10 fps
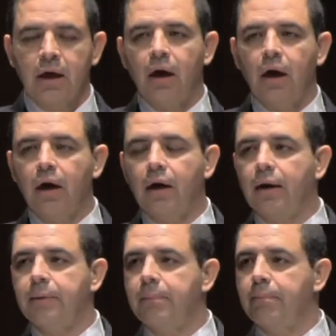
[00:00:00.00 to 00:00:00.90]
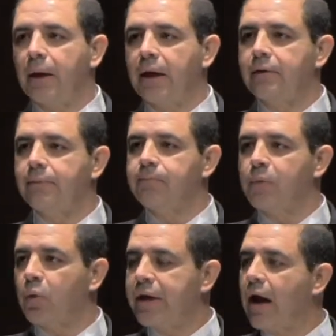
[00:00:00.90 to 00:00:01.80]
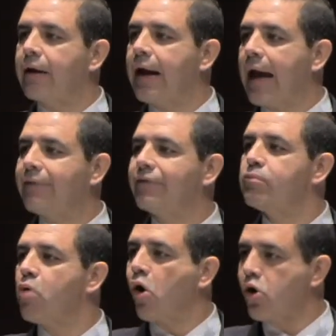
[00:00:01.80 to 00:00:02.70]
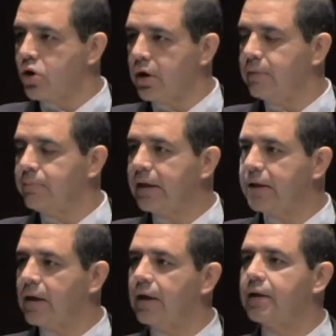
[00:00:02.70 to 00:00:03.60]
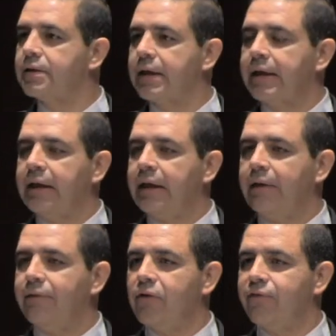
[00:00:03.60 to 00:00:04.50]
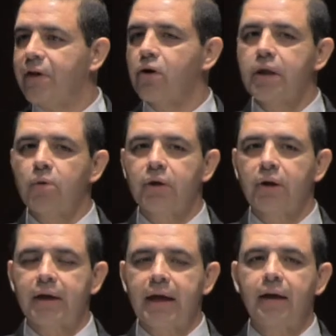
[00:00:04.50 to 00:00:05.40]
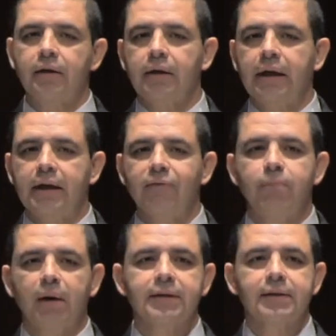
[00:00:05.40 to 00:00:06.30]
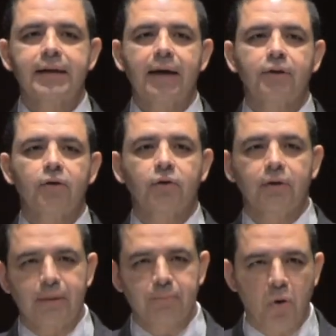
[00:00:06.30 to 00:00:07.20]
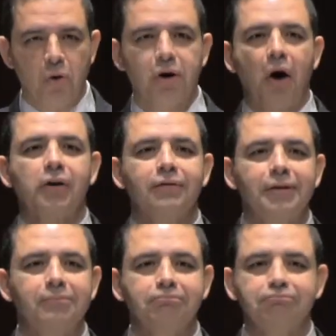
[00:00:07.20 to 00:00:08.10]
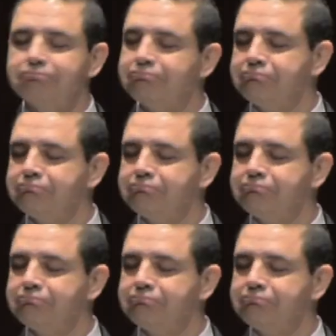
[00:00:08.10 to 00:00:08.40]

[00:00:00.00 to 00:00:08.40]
But we ought to have them earned, because if you feel that we're going to get enough buses out there to deport all of them,